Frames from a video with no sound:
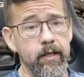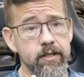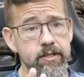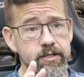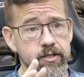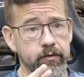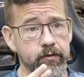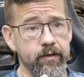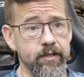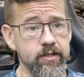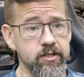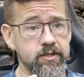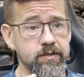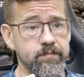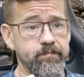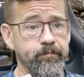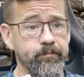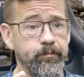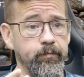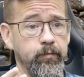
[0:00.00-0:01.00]
So
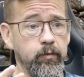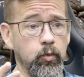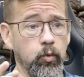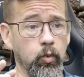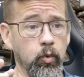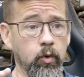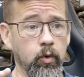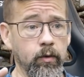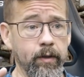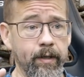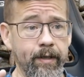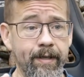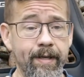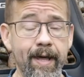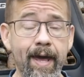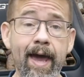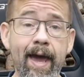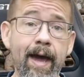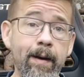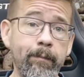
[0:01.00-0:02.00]
this will
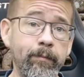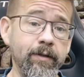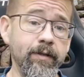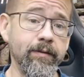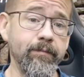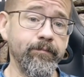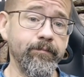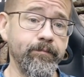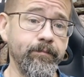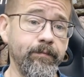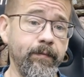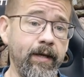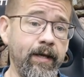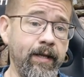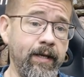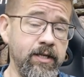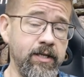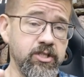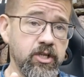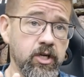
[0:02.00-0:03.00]
adapt
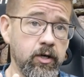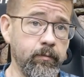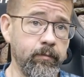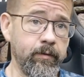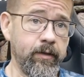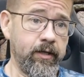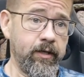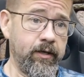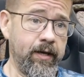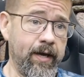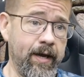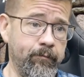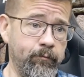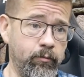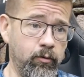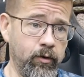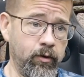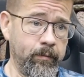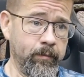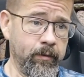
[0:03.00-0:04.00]
any scope that you have
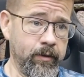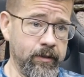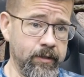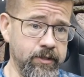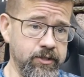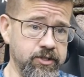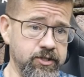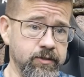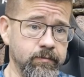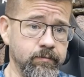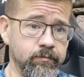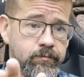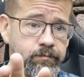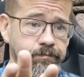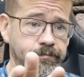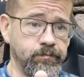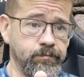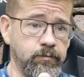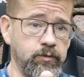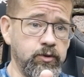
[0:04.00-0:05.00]
pretty much
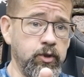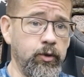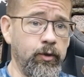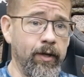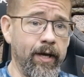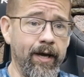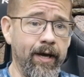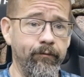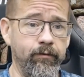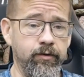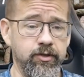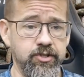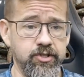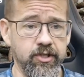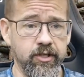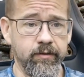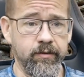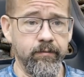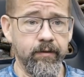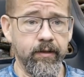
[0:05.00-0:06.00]
to night
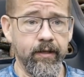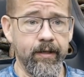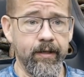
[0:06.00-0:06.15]
vision.